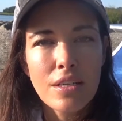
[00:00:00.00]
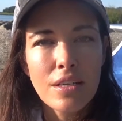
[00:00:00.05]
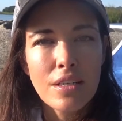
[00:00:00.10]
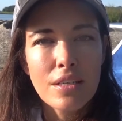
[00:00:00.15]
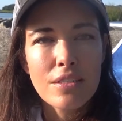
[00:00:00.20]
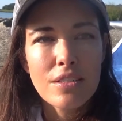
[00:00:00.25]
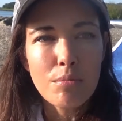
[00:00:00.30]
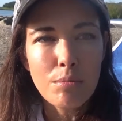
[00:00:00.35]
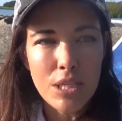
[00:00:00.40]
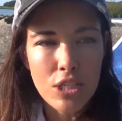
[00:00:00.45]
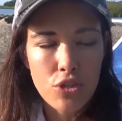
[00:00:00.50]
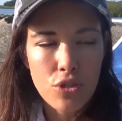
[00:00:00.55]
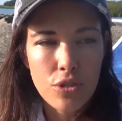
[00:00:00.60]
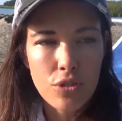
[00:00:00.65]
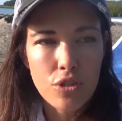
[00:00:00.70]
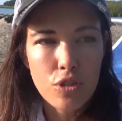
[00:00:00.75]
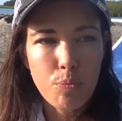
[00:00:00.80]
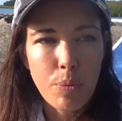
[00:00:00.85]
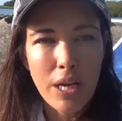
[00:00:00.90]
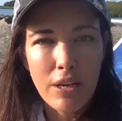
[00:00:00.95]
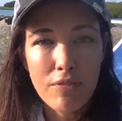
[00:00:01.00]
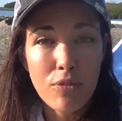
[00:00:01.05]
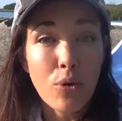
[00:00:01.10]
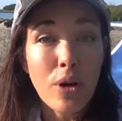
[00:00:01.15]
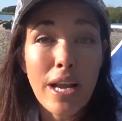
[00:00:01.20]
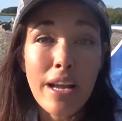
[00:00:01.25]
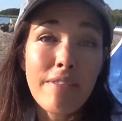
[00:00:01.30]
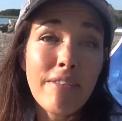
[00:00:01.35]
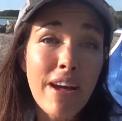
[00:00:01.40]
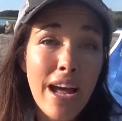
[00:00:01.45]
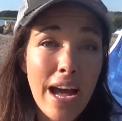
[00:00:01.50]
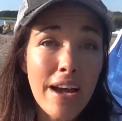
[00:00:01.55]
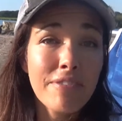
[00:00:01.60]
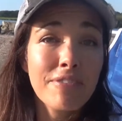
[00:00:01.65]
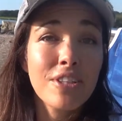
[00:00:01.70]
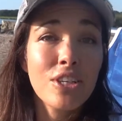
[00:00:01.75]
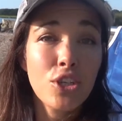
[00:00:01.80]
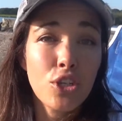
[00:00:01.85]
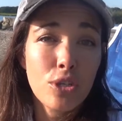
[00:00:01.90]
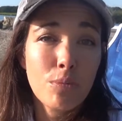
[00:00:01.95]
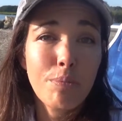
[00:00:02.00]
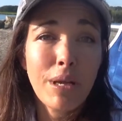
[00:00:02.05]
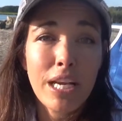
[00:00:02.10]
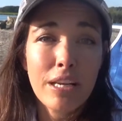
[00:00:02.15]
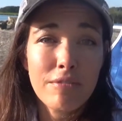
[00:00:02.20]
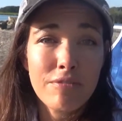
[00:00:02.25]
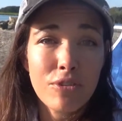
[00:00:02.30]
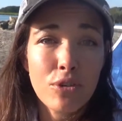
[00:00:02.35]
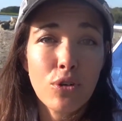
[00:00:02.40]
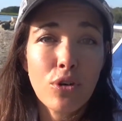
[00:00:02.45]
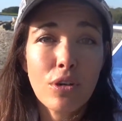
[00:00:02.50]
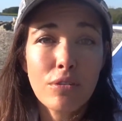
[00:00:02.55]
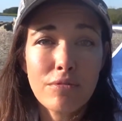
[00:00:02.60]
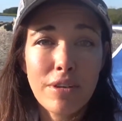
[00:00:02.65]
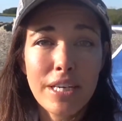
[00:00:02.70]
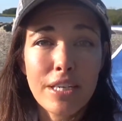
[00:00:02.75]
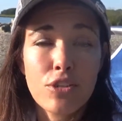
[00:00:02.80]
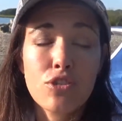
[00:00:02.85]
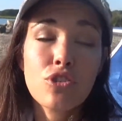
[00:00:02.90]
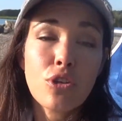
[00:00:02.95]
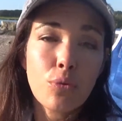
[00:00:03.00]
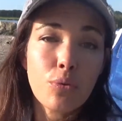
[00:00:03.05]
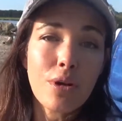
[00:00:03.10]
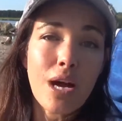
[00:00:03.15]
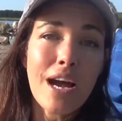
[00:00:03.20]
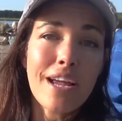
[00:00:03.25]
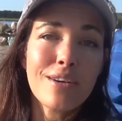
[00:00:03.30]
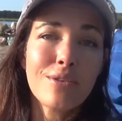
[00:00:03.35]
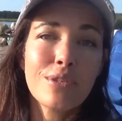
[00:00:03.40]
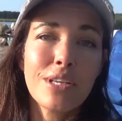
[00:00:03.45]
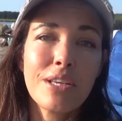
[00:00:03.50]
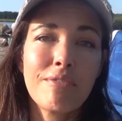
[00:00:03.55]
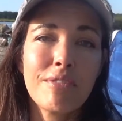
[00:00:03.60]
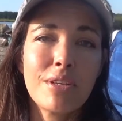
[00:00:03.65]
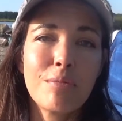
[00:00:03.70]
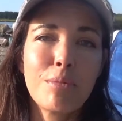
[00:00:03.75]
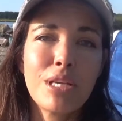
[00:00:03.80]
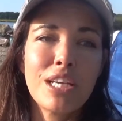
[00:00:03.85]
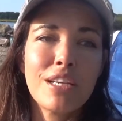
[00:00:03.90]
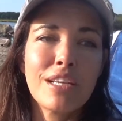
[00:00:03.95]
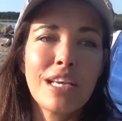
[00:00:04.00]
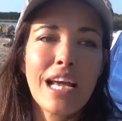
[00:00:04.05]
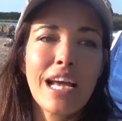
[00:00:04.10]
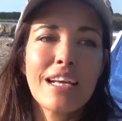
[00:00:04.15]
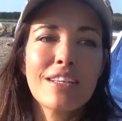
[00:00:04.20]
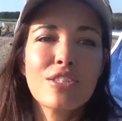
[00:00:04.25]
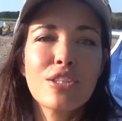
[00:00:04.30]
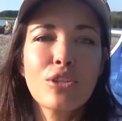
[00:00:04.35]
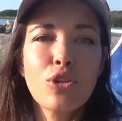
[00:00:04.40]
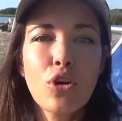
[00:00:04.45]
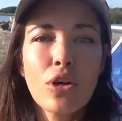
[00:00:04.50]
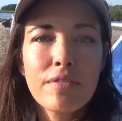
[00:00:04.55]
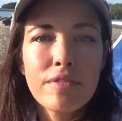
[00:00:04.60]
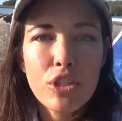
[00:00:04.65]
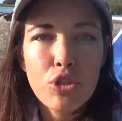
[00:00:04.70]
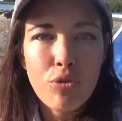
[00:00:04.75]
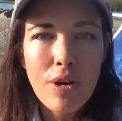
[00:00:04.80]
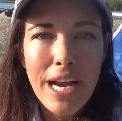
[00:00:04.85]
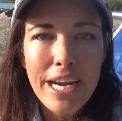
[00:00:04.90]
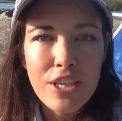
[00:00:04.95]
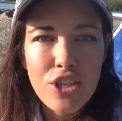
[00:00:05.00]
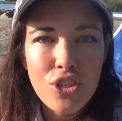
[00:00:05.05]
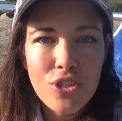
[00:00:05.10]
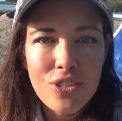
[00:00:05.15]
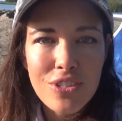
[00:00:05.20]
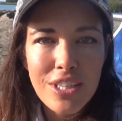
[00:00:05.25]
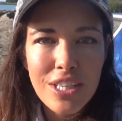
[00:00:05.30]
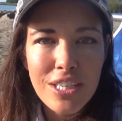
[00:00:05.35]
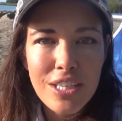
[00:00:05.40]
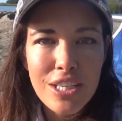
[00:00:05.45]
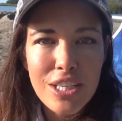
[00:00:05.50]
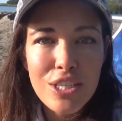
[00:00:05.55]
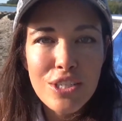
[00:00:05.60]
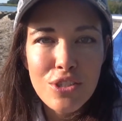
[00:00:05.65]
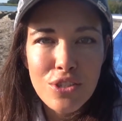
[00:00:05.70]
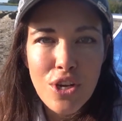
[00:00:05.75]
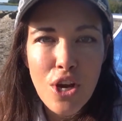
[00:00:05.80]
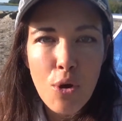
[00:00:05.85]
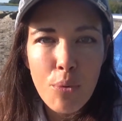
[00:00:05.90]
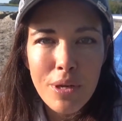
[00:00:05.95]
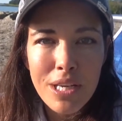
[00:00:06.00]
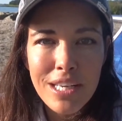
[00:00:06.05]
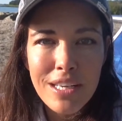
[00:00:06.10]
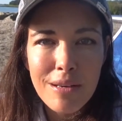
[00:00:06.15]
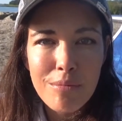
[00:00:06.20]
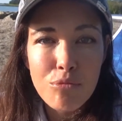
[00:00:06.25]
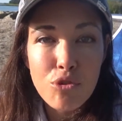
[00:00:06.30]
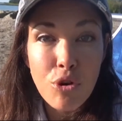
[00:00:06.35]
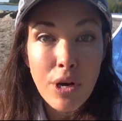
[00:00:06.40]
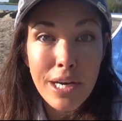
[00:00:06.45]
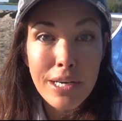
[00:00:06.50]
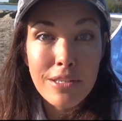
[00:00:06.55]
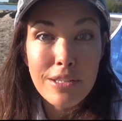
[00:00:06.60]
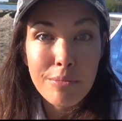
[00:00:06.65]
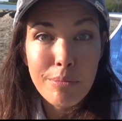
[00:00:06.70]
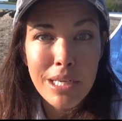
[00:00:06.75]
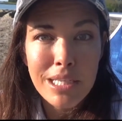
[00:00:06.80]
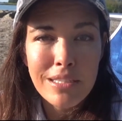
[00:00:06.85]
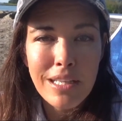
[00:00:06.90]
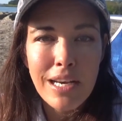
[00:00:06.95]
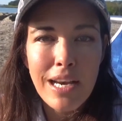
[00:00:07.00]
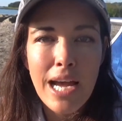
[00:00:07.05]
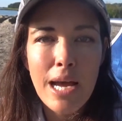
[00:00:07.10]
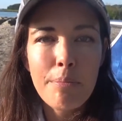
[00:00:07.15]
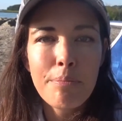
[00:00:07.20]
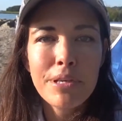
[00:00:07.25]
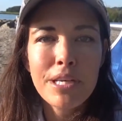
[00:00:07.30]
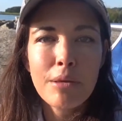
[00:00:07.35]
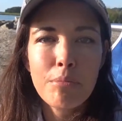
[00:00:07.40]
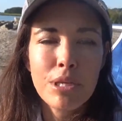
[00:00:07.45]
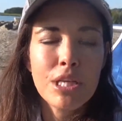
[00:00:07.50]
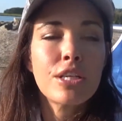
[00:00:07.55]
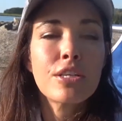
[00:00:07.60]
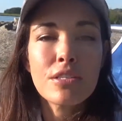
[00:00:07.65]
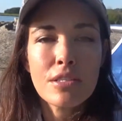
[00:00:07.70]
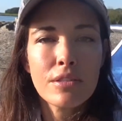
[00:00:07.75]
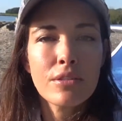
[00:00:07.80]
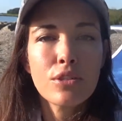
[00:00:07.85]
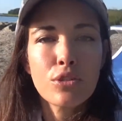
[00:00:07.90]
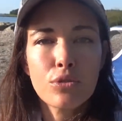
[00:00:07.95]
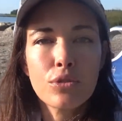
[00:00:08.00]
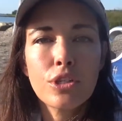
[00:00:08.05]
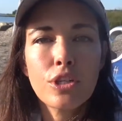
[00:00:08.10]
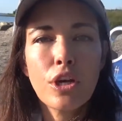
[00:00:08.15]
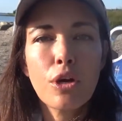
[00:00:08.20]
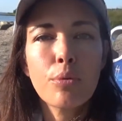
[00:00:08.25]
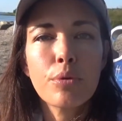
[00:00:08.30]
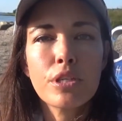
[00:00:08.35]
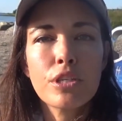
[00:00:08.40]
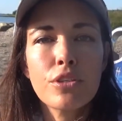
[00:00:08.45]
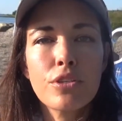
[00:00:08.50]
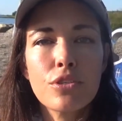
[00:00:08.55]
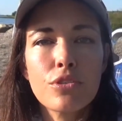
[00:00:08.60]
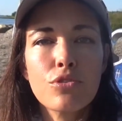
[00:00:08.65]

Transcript: semesters paid for. I have half the year paid for already, so I don't even mean as a law of attraction thing. He's going, and I'm trying to make that happen. I mean, he's literally going to this